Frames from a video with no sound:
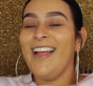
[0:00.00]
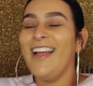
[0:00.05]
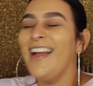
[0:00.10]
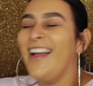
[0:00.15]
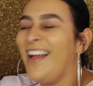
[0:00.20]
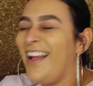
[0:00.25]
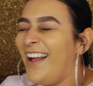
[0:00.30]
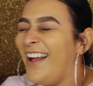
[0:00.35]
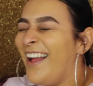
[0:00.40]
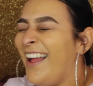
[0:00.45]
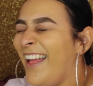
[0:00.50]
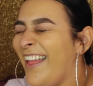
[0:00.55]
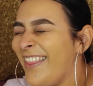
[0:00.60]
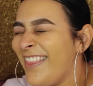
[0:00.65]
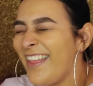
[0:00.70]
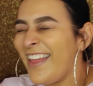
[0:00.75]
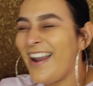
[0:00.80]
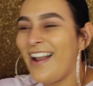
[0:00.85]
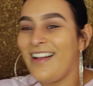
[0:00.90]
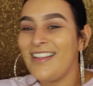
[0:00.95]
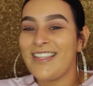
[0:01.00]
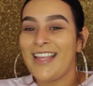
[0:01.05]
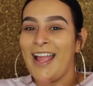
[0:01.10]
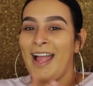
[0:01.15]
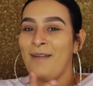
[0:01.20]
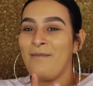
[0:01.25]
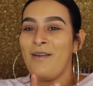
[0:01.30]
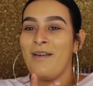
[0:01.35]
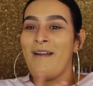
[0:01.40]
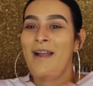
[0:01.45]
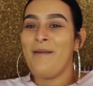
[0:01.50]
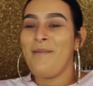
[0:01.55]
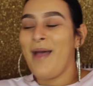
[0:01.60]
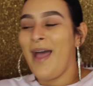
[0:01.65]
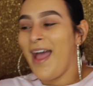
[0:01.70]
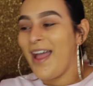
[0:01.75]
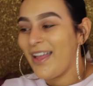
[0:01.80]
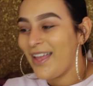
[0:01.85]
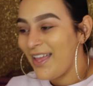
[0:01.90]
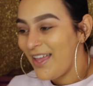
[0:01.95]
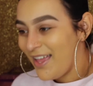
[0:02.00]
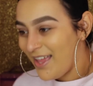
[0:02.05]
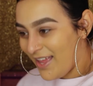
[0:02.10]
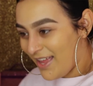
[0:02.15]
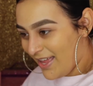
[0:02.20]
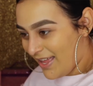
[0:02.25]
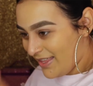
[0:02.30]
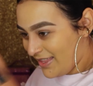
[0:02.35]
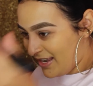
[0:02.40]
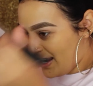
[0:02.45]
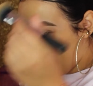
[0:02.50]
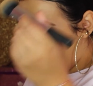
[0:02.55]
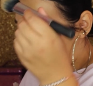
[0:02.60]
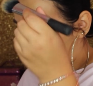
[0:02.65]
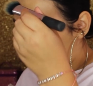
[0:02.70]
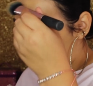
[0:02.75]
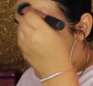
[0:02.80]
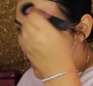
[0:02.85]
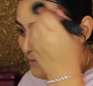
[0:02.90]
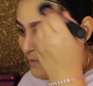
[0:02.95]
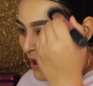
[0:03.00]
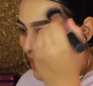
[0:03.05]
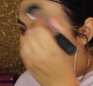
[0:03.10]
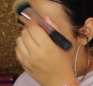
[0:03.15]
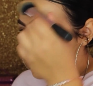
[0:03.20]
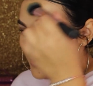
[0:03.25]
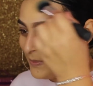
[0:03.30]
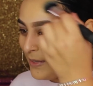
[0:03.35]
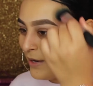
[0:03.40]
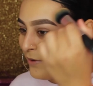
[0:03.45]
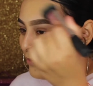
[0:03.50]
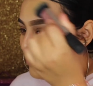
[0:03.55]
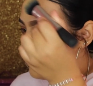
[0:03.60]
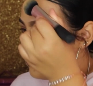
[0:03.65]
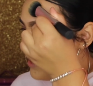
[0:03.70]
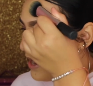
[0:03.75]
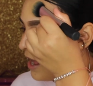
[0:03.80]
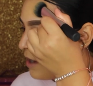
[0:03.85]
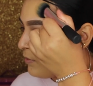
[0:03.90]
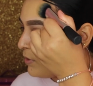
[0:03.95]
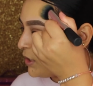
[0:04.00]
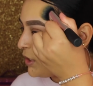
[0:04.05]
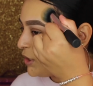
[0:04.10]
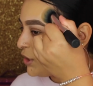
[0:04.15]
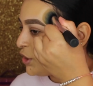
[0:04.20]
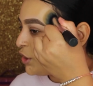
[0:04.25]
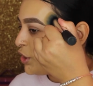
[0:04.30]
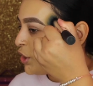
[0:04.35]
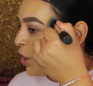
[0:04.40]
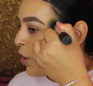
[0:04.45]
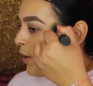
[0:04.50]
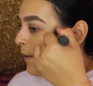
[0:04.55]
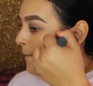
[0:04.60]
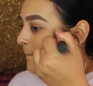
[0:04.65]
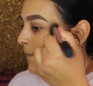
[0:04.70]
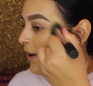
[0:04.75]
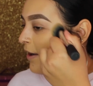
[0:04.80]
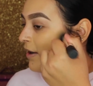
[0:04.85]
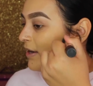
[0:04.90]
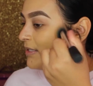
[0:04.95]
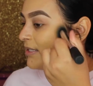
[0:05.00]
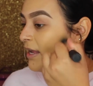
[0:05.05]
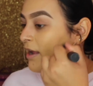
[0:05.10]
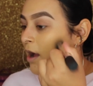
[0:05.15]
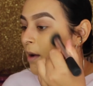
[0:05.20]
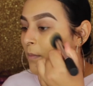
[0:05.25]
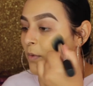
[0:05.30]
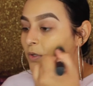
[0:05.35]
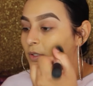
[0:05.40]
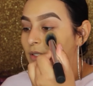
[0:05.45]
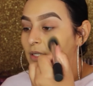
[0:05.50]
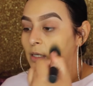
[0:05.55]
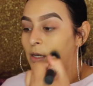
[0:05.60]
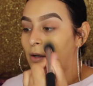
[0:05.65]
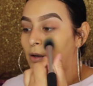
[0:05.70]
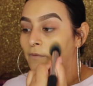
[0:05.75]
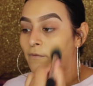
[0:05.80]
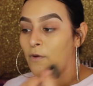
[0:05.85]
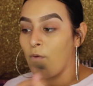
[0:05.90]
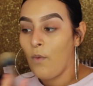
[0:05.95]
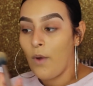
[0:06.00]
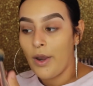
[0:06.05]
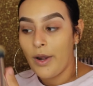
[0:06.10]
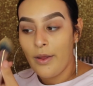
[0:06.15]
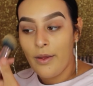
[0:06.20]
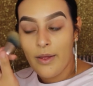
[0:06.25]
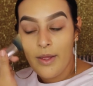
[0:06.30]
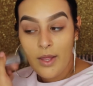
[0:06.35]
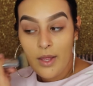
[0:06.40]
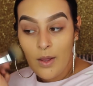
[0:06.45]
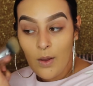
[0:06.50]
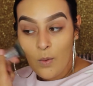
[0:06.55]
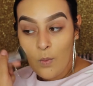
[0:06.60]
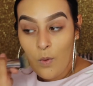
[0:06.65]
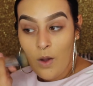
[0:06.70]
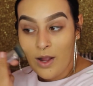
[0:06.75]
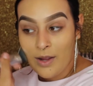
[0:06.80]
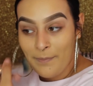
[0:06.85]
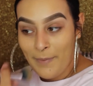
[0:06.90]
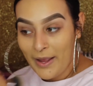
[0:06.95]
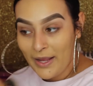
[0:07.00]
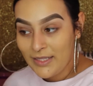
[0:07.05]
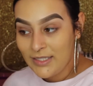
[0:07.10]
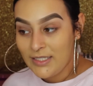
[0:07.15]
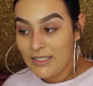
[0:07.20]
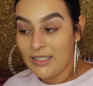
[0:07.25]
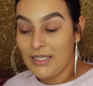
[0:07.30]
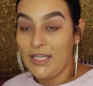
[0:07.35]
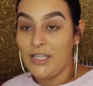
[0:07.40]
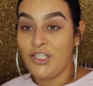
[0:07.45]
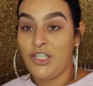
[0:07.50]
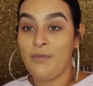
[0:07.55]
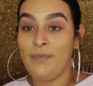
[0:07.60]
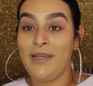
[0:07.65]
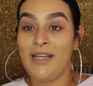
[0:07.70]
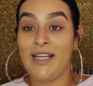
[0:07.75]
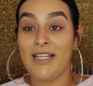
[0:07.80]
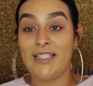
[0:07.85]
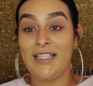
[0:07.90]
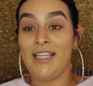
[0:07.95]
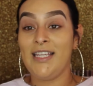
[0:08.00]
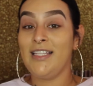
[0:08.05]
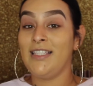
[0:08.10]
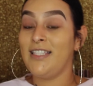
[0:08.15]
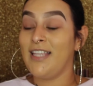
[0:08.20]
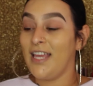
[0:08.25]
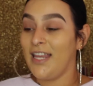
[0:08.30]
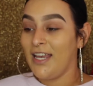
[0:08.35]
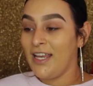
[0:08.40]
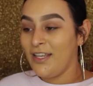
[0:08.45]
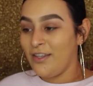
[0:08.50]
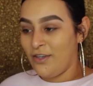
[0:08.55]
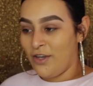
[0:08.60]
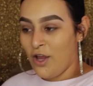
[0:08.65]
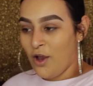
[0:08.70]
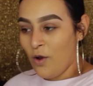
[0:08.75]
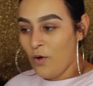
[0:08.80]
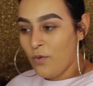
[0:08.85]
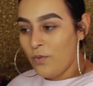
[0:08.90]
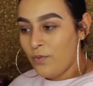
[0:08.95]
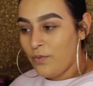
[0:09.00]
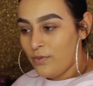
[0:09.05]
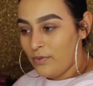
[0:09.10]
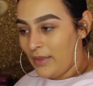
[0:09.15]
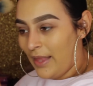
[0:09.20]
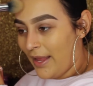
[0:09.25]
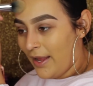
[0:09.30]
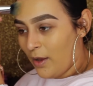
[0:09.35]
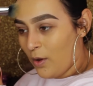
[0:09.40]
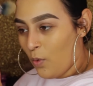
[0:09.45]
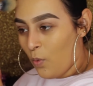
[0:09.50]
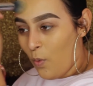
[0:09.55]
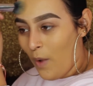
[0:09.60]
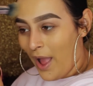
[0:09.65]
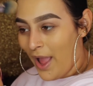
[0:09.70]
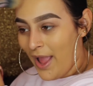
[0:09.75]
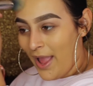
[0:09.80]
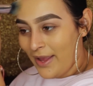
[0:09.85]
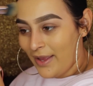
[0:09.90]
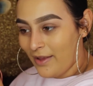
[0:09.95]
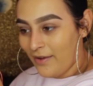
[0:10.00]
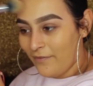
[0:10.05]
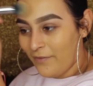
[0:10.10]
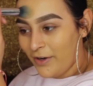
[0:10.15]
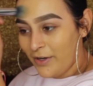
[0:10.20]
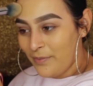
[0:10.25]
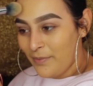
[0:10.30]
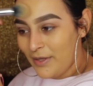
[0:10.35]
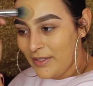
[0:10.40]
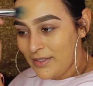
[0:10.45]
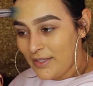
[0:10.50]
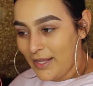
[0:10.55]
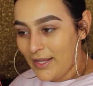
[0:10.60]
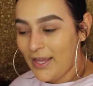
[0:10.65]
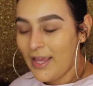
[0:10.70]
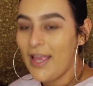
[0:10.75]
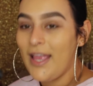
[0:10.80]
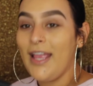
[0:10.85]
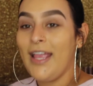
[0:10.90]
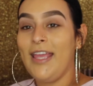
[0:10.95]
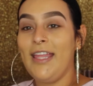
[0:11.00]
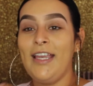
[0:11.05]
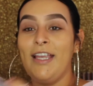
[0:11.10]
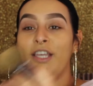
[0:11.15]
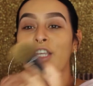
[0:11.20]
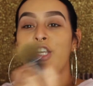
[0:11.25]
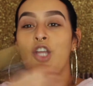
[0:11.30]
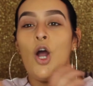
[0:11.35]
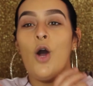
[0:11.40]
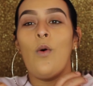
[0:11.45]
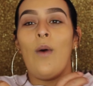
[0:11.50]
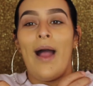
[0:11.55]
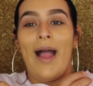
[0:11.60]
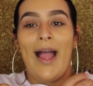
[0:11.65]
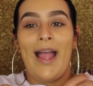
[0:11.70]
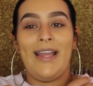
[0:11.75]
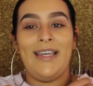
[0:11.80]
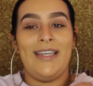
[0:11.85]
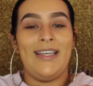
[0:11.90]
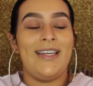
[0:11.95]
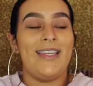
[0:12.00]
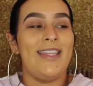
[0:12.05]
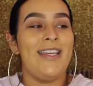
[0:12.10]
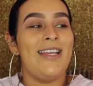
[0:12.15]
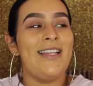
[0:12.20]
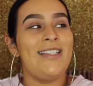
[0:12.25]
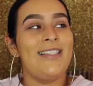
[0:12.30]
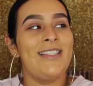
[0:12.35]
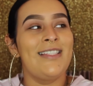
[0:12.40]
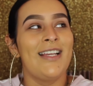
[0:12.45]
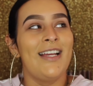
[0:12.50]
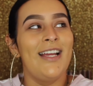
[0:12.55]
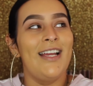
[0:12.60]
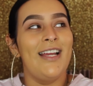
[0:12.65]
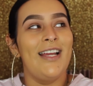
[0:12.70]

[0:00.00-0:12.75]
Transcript: And then I was like, I'll be right back. And then I ran back to my room, and I was so embarrassed. I almost didn't even want to walk back into the kitchen because he didn't know, like, why I covered my, like, he didn't know why I did this.